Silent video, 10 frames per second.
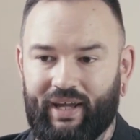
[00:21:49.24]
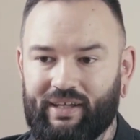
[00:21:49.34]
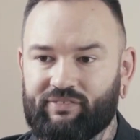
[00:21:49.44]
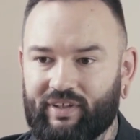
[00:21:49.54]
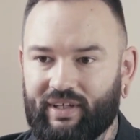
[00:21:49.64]

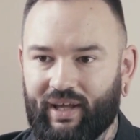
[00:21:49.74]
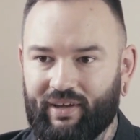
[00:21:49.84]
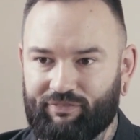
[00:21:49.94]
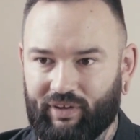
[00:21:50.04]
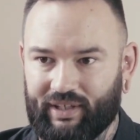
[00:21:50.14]
even
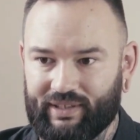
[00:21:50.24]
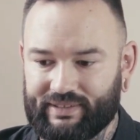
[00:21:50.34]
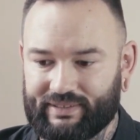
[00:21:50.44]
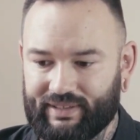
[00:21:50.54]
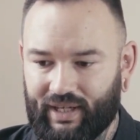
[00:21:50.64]
if it
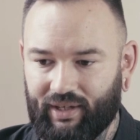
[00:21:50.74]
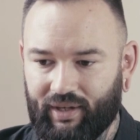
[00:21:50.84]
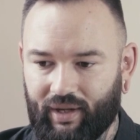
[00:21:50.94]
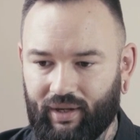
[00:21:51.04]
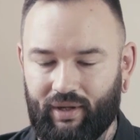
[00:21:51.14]
is
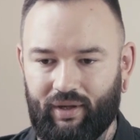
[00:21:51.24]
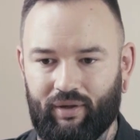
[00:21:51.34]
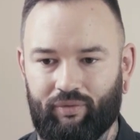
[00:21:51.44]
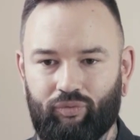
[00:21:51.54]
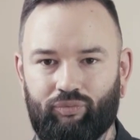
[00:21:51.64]
done,
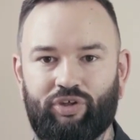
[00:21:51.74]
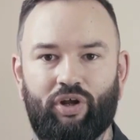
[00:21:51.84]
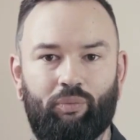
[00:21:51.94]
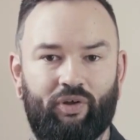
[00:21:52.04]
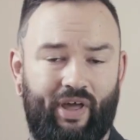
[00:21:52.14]
you
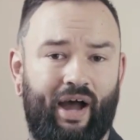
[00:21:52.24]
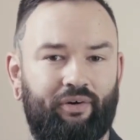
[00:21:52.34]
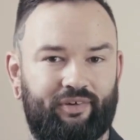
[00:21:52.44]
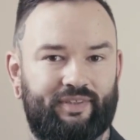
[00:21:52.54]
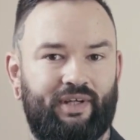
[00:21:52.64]
know,
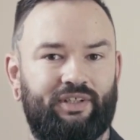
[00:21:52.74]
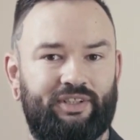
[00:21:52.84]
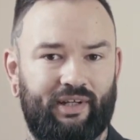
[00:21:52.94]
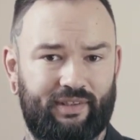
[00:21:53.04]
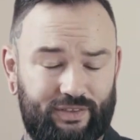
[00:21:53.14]
without
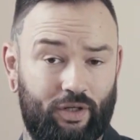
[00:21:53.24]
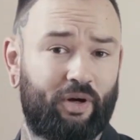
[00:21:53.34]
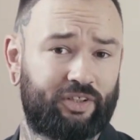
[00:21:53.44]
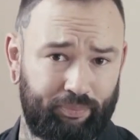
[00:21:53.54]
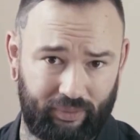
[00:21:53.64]
shedding so
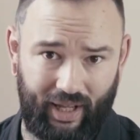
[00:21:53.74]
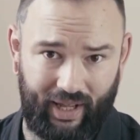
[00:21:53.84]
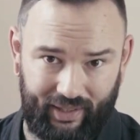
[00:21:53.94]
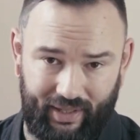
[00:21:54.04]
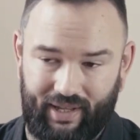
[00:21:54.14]
much
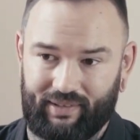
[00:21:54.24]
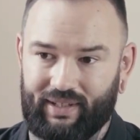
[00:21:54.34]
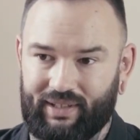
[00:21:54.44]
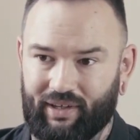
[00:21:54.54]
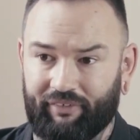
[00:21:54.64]
blood,
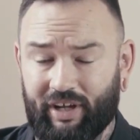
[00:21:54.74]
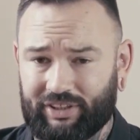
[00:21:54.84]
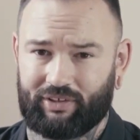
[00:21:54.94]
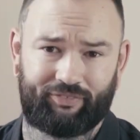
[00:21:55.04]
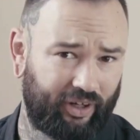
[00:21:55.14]
the
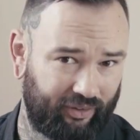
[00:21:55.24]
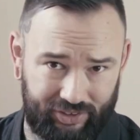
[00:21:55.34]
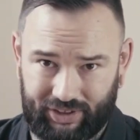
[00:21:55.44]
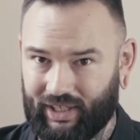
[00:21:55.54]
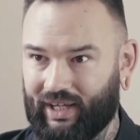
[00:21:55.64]
erasure of
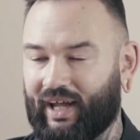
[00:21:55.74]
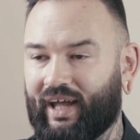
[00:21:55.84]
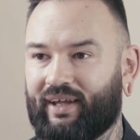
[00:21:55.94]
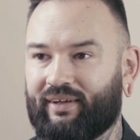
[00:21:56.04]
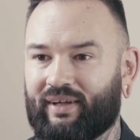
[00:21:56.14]
culture
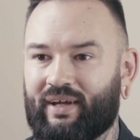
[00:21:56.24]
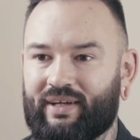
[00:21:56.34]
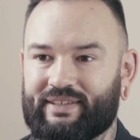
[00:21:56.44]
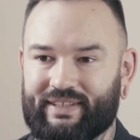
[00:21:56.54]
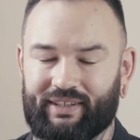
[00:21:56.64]
and
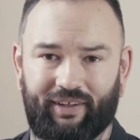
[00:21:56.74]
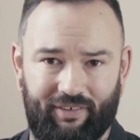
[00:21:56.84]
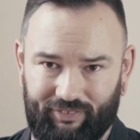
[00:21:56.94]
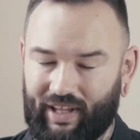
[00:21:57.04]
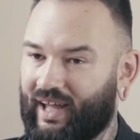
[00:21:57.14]
stealing
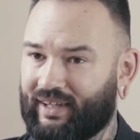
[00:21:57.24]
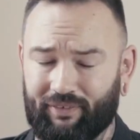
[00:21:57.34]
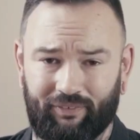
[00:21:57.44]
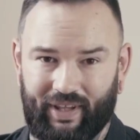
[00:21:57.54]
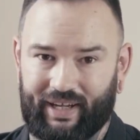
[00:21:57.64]
of land
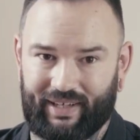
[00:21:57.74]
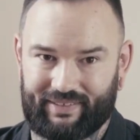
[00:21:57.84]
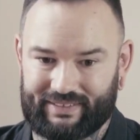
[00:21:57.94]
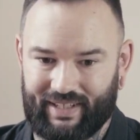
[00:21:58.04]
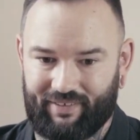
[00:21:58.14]
and all that kind
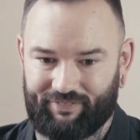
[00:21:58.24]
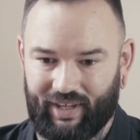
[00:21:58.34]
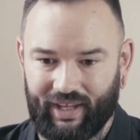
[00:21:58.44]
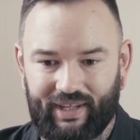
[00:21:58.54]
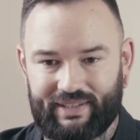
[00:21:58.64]
of stuff
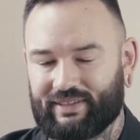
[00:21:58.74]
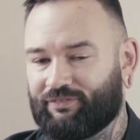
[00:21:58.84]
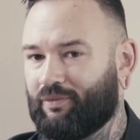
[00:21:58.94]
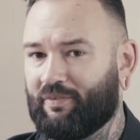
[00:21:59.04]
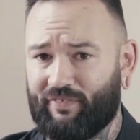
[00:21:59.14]
is a
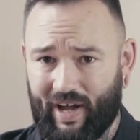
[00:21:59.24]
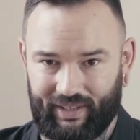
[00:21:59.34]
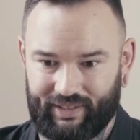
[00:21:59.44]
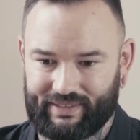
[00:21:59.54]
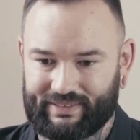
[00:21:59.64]
form of
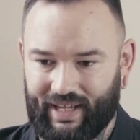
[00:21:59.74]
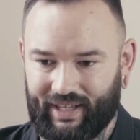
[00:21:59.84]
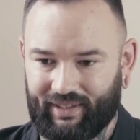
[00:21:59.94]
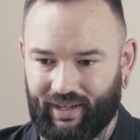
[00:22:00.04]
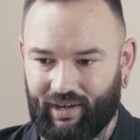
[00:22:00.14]
violence
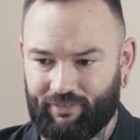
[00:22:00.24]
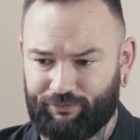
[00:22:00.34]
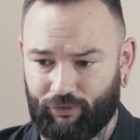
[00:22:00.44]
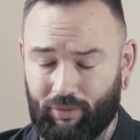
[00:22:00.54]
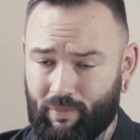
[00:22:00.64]
and a
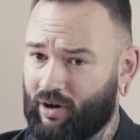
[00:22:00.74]
form